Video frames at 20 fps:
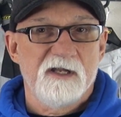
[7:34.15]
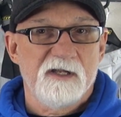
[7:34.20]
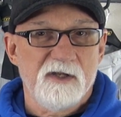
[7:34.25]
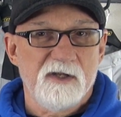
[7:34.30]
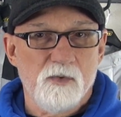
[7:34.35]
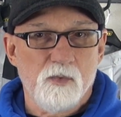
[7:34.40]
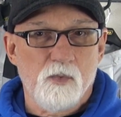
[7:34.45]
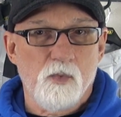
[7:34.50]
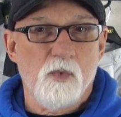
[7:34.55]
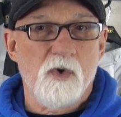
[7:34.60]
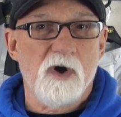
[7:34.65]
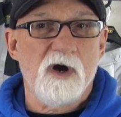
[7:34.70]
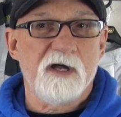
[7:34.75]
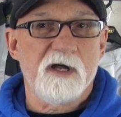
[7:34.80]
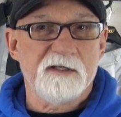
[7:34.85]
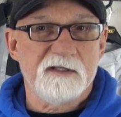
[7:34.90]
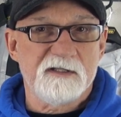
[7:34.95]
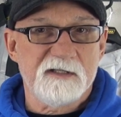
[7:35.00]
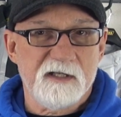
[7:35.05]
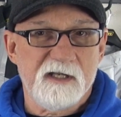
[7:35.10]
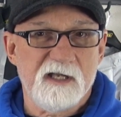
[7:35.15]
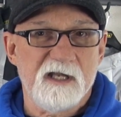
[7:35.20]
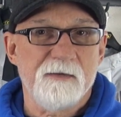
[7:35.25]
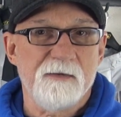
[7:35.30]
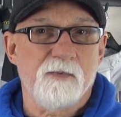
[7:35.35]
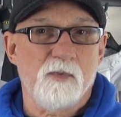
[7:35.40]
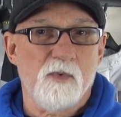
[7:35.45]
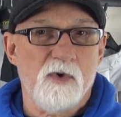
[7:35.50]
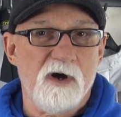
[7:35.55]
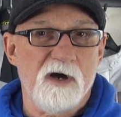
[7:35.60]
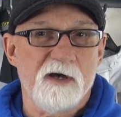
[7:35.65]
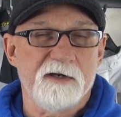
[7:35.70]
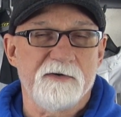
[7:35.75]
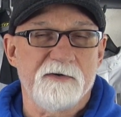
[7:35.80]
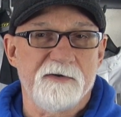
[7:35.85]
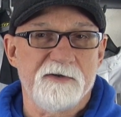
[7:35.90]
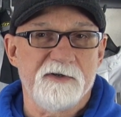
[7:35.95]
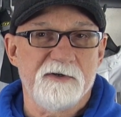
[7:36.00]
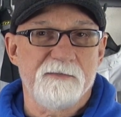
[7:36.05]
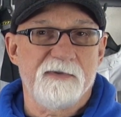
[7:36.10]
You want to keep
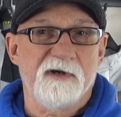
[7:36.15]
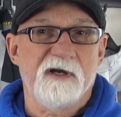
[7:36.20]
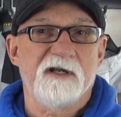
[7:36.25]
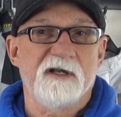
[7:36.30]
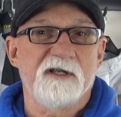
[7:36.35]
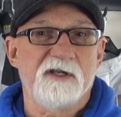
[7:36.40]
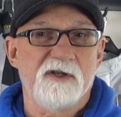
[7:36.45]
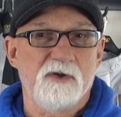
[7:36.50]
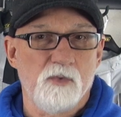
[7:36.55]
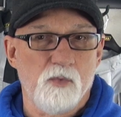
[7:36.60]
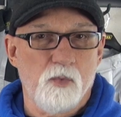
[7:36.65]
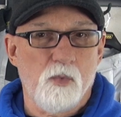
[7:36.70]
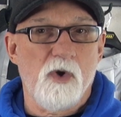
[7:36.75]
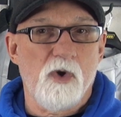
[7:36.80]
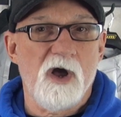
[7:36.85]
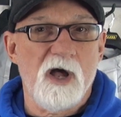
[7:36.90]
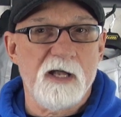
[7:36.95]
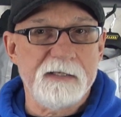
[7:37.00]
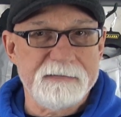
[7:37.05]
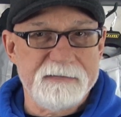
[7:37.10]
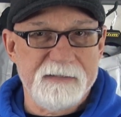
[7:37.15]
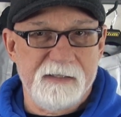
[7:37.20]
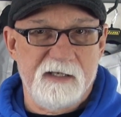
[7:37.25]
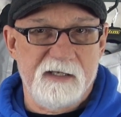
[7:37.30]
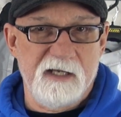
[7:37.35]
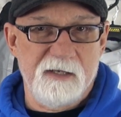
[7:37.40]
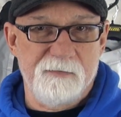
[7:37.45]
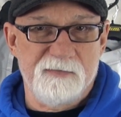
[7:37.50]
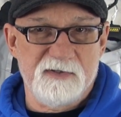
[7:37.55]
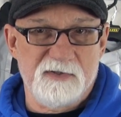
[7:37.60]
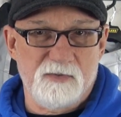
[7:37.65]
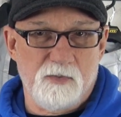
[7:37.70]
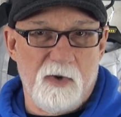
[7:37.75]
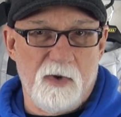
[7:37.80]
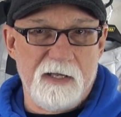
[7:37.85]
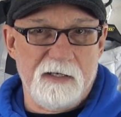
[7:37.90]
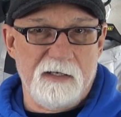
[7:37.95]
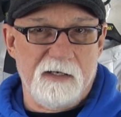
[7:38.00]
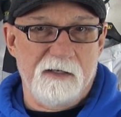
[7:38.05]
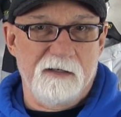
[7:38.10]
water in your body. You want to keep
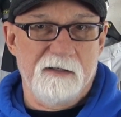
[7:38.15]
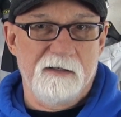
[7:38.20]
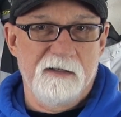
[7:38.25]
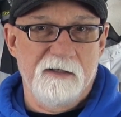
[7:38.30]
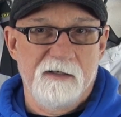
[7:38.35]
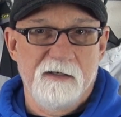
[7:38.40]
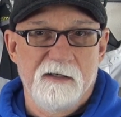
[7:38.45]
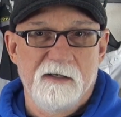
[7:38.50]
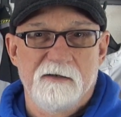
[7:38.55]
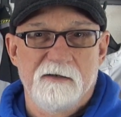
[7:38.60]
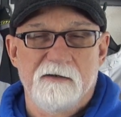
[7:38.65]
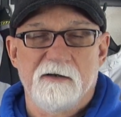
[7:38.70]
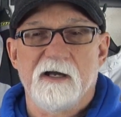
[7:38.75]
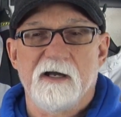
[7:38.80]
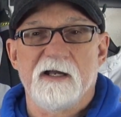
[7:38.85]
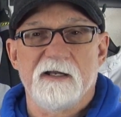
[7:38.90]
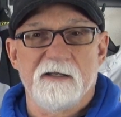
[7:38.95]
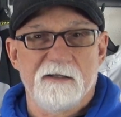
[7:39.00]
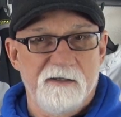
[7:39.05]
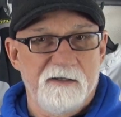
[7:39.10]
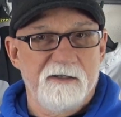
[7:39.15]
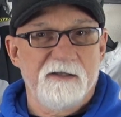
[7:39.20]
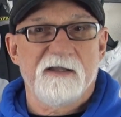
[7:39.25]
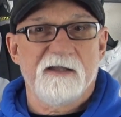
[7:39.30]
sweating, right?